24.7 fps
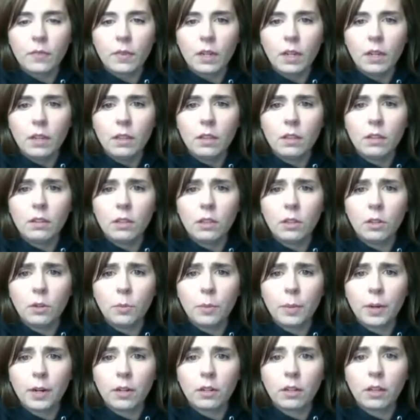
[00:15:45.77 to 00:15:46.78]
little
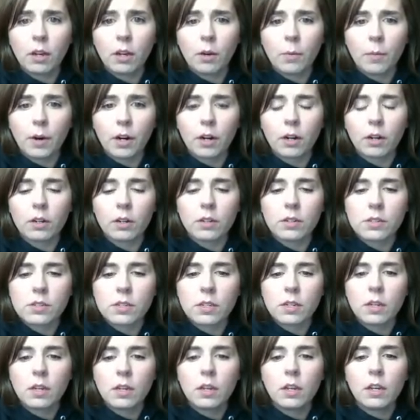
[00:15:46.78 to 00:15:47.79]
parallel markers
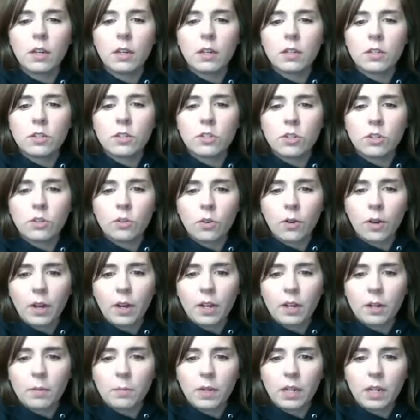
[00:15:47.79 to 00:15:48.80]
to go ahead
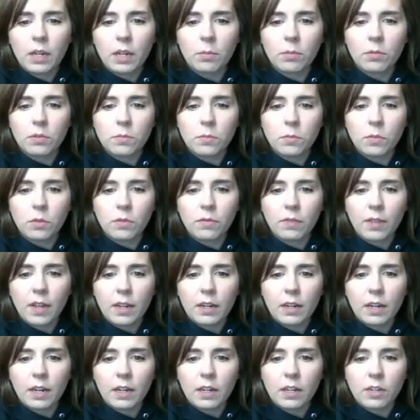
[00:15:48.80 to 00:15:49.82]
and be able to move that in
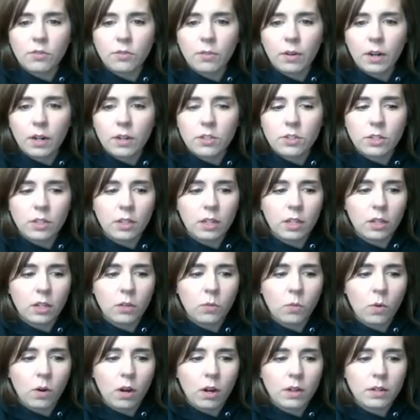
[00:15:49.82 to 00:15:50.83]
any direction that you
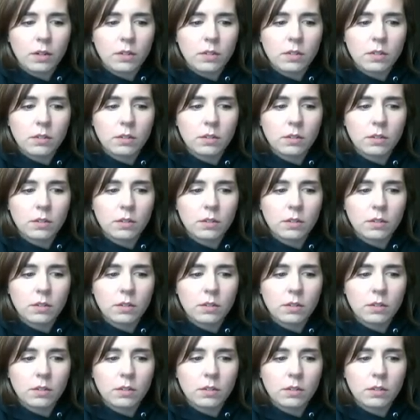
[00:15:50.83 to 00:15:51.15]
want.